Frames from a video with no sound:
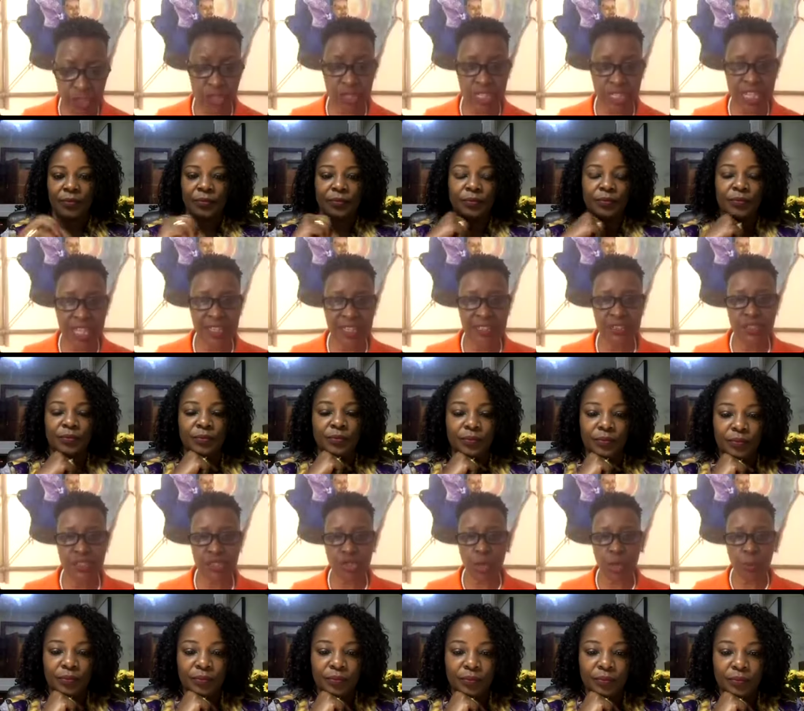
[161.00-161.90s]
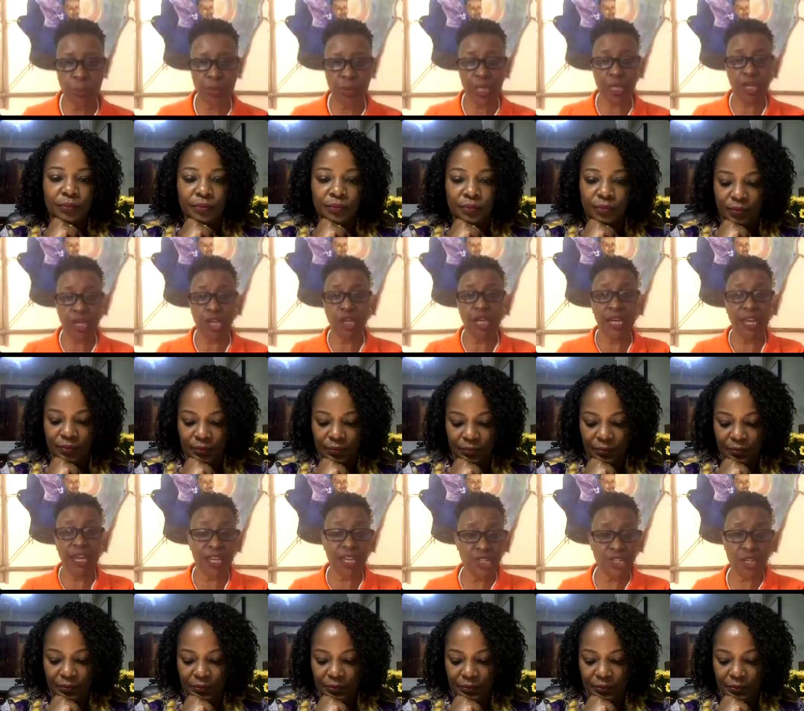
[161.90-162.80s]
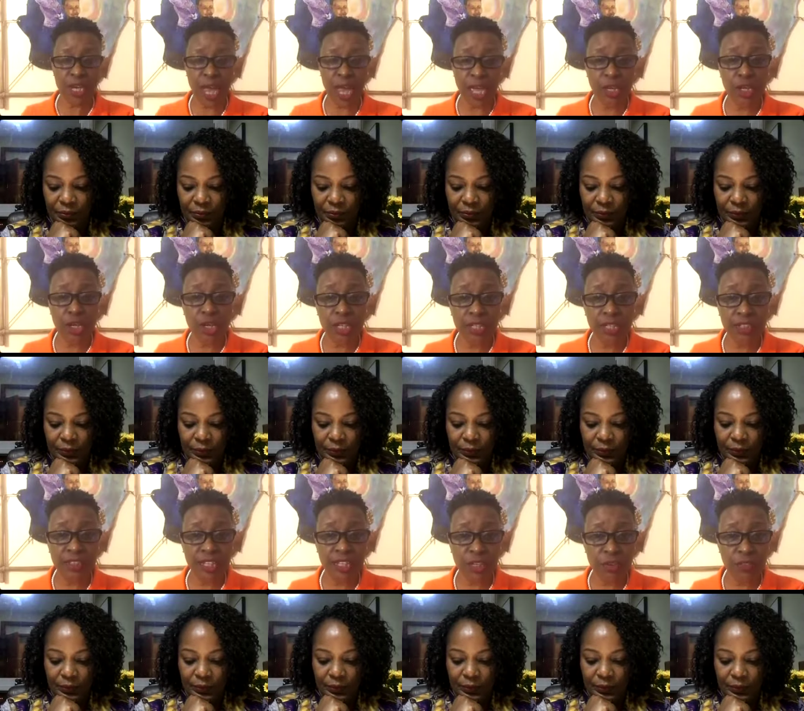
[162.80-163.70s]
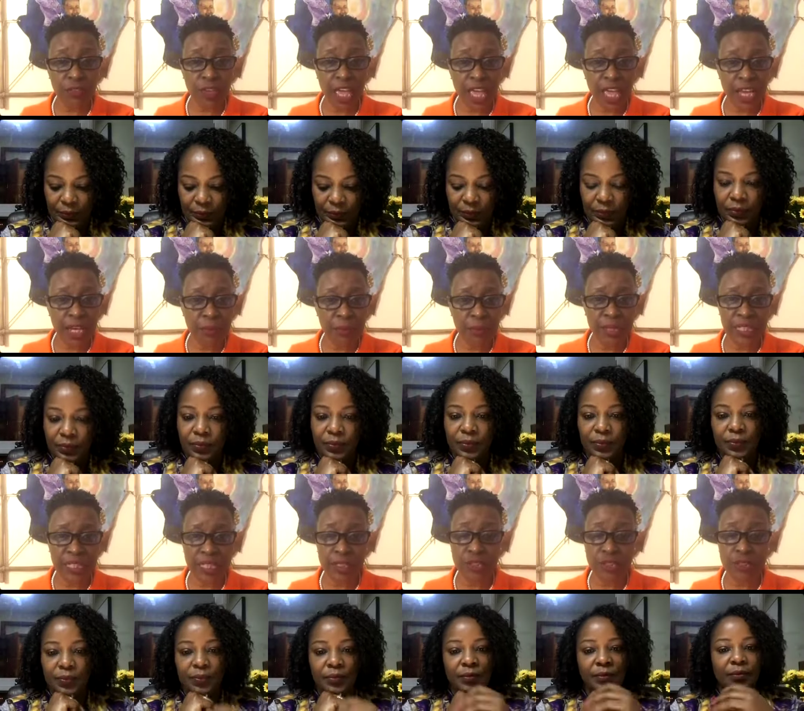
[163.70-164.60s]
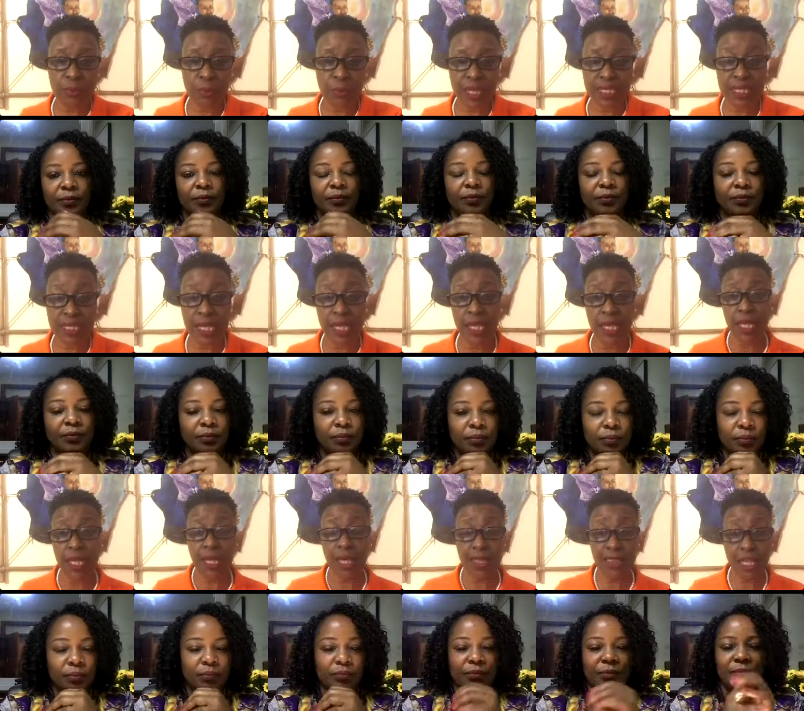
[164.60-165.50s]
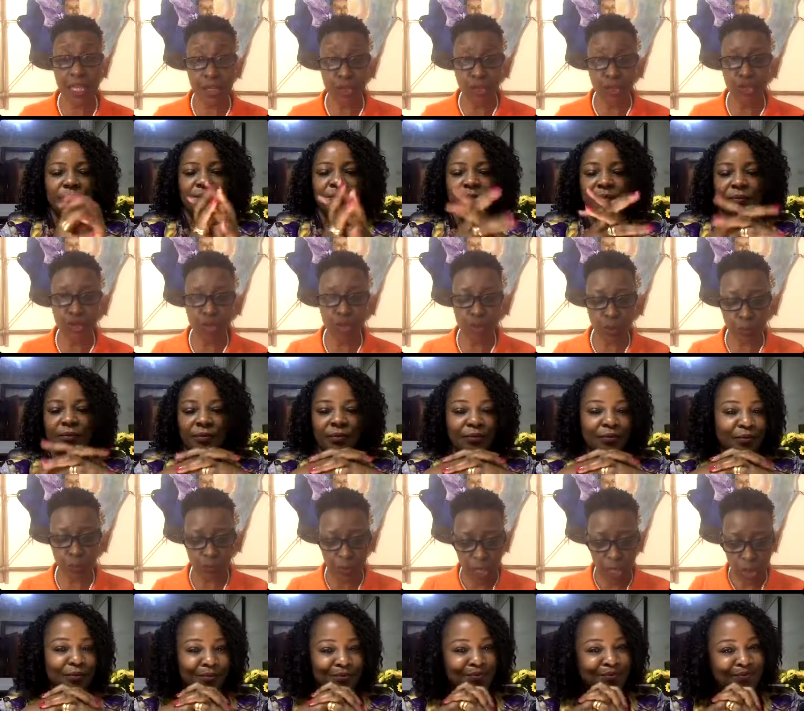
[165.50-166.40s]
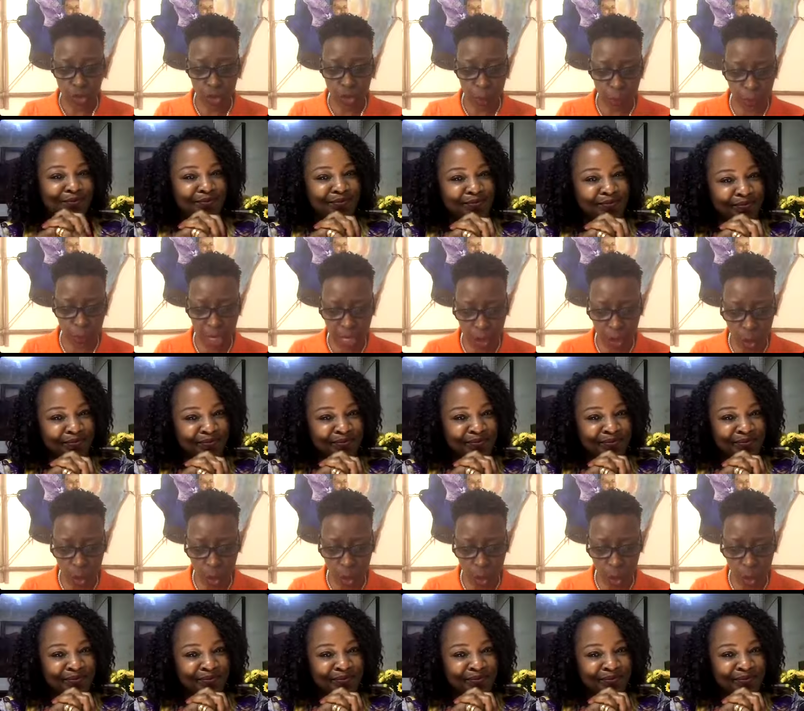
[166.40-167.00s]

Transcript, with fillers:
Speaker 1: today's topic, connection, I couldn't think of anybody else better than you to bring